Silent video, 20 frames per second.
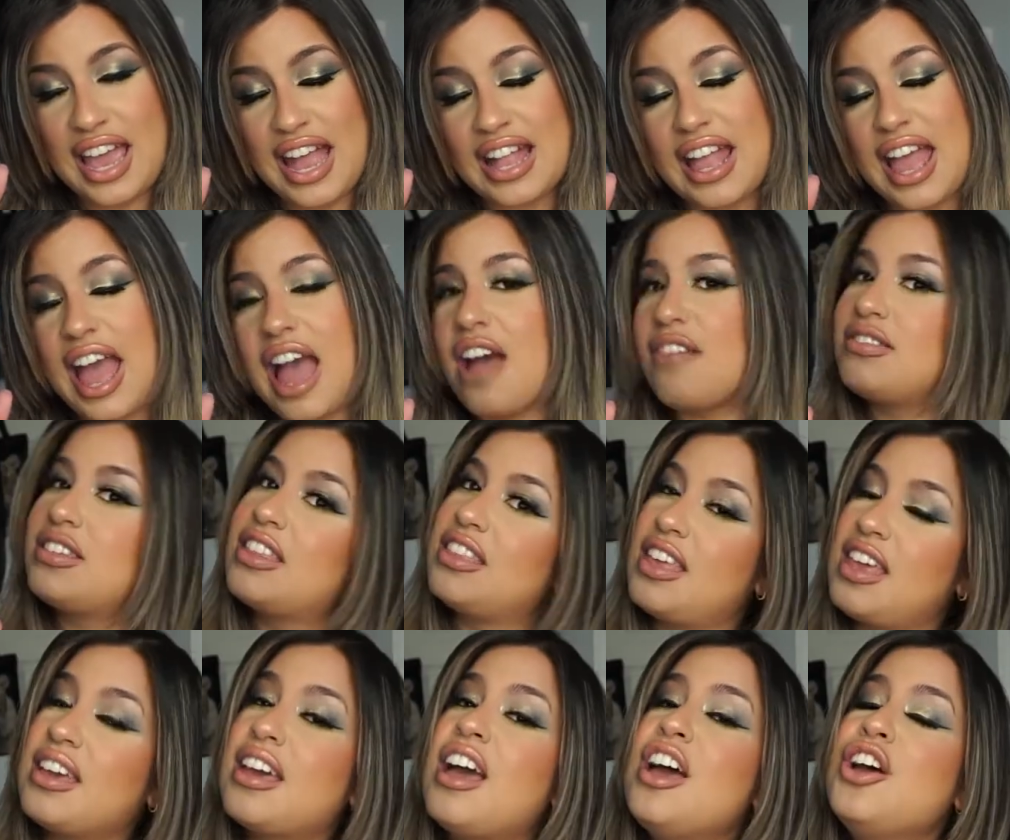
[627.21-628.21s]
And I have to
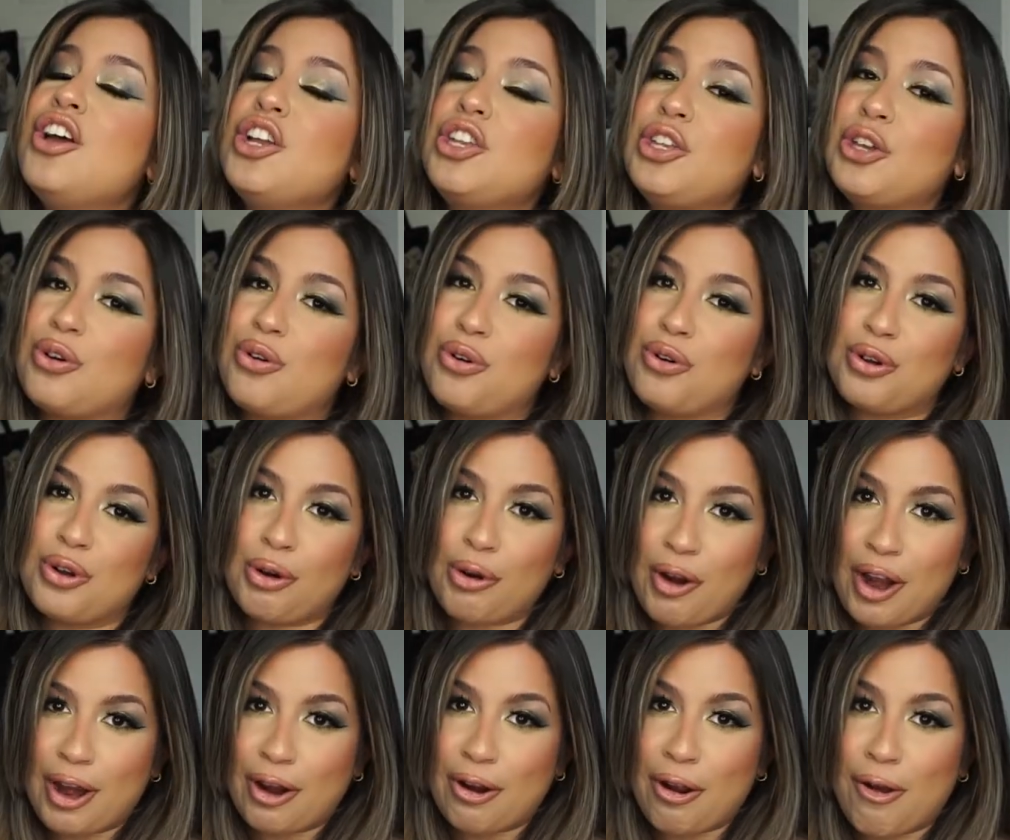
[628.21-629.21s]
thank Nicole
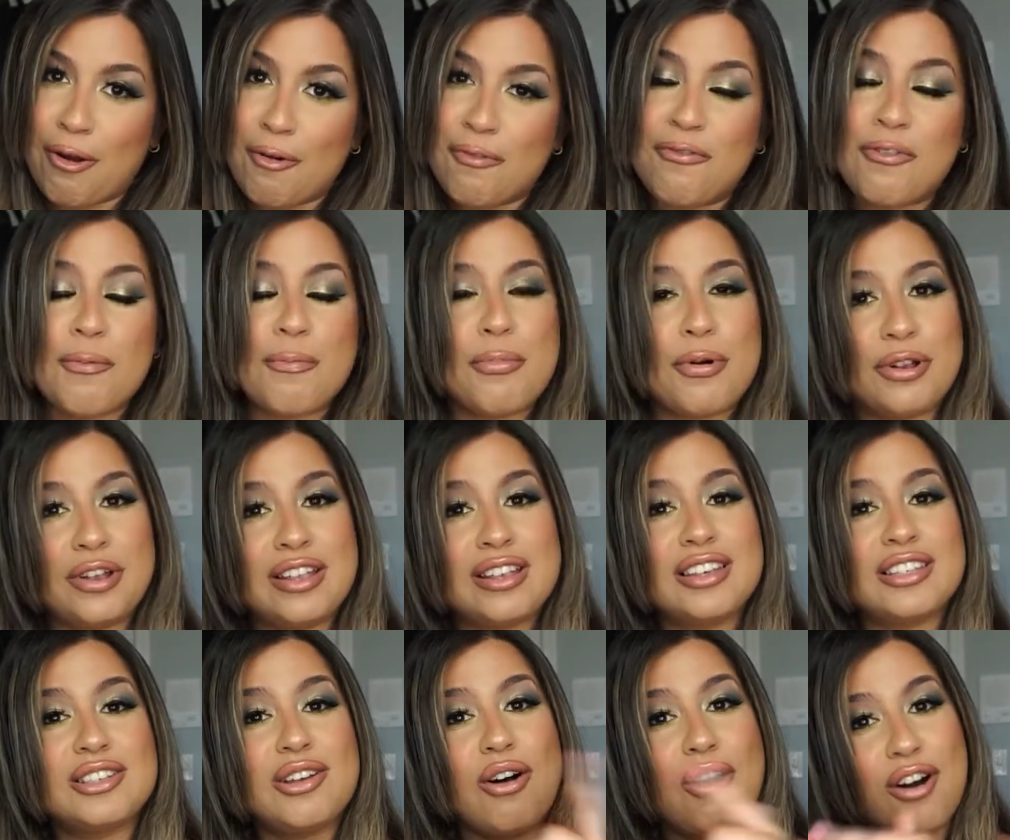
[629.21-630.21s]
Guerriero for putting
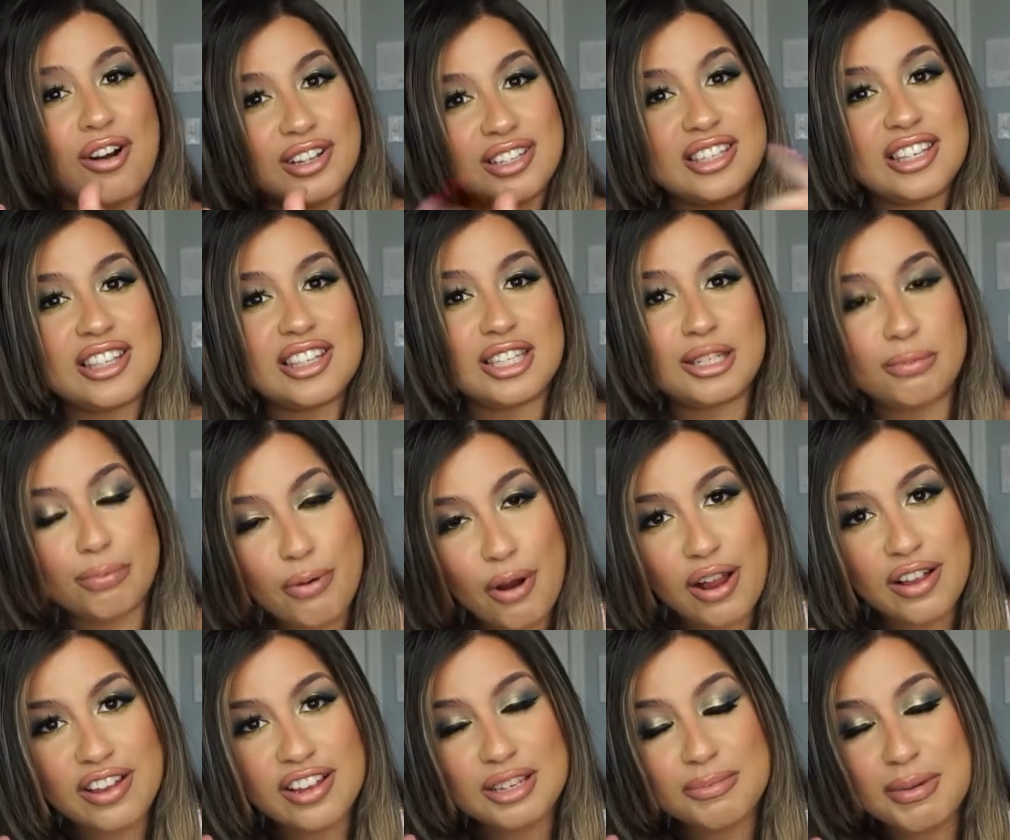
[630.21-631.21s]
us onto this
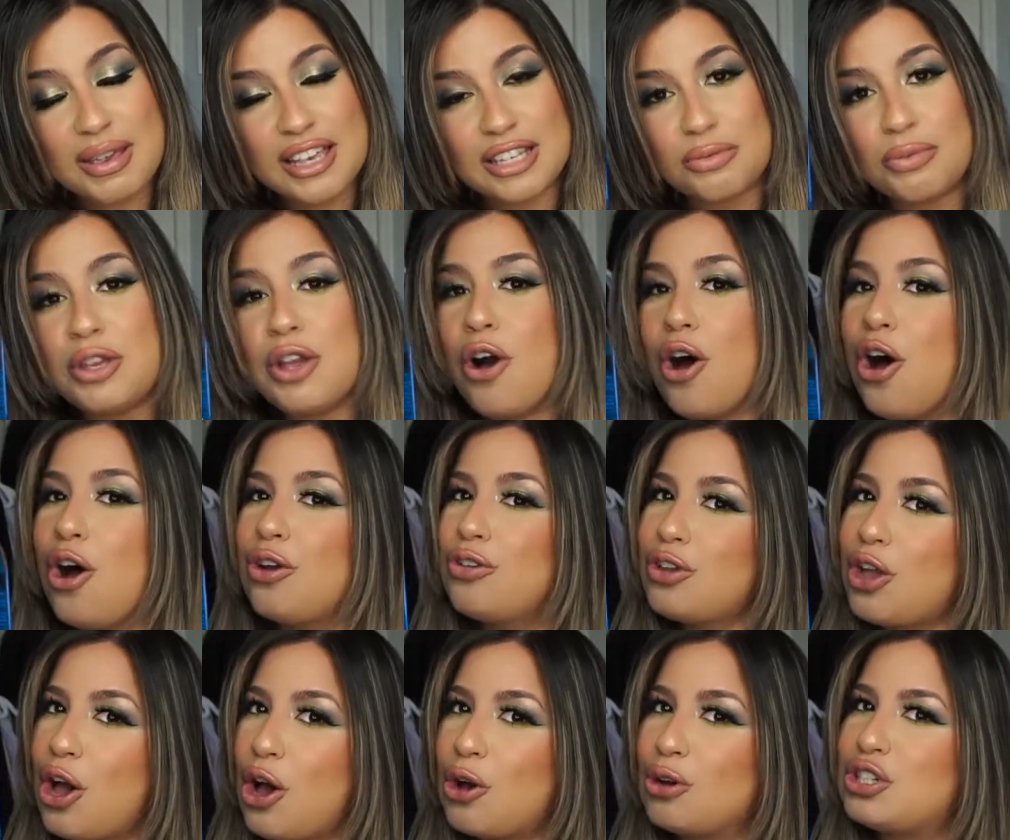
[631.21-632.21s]
product because we all
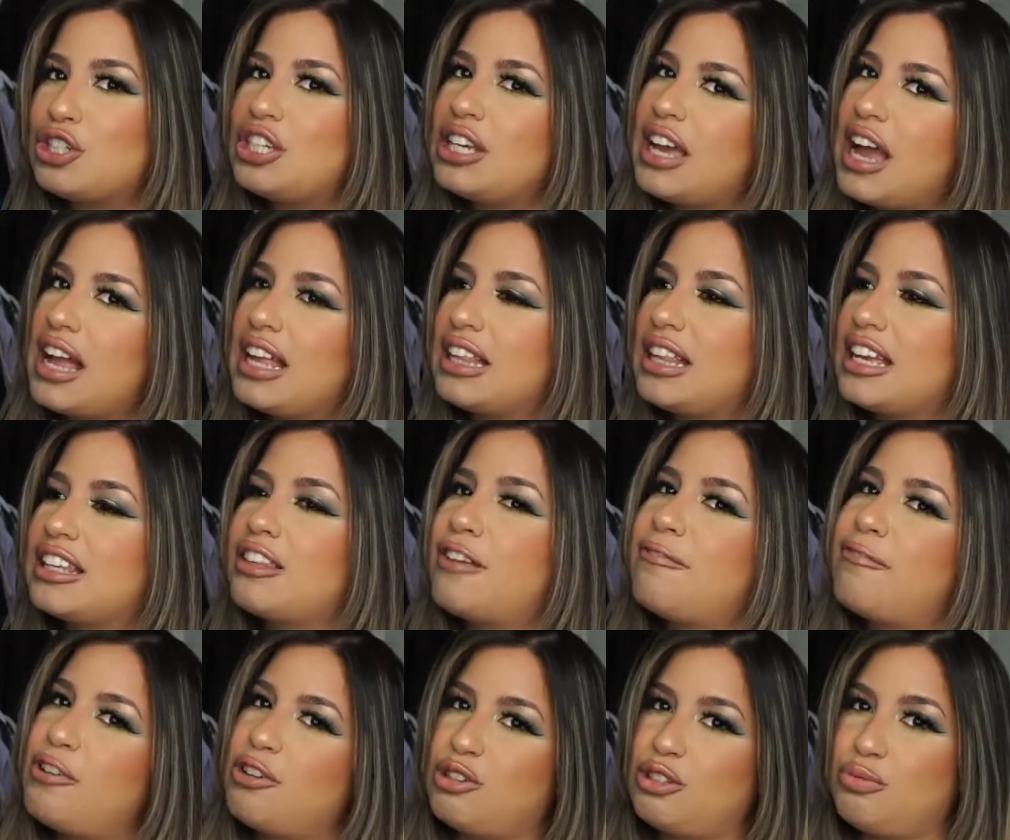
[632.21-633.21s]
know she kind of like the
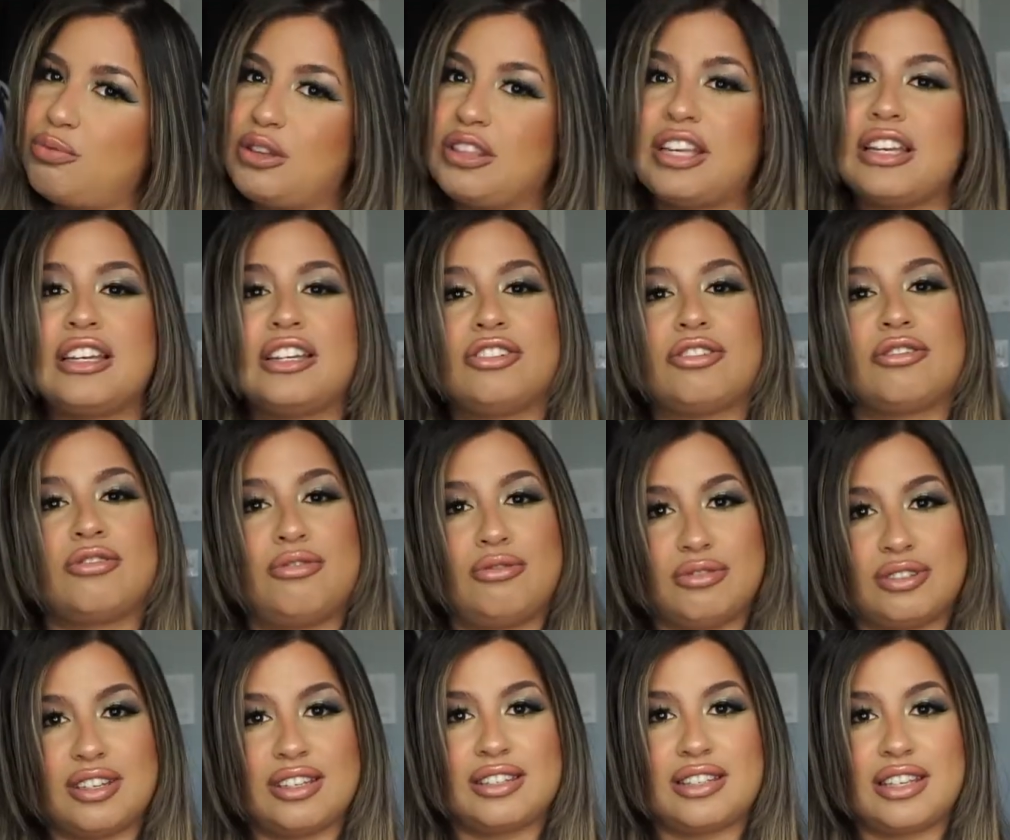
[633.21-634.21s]
first one that
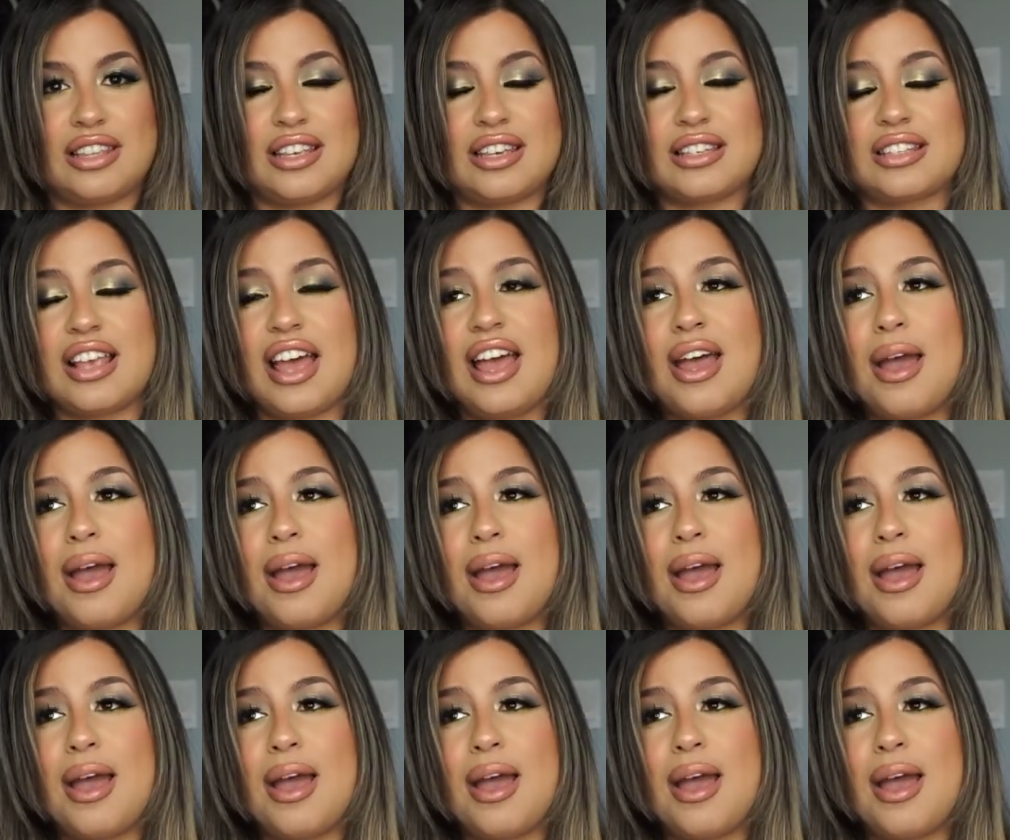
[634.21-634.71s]
introduced us to this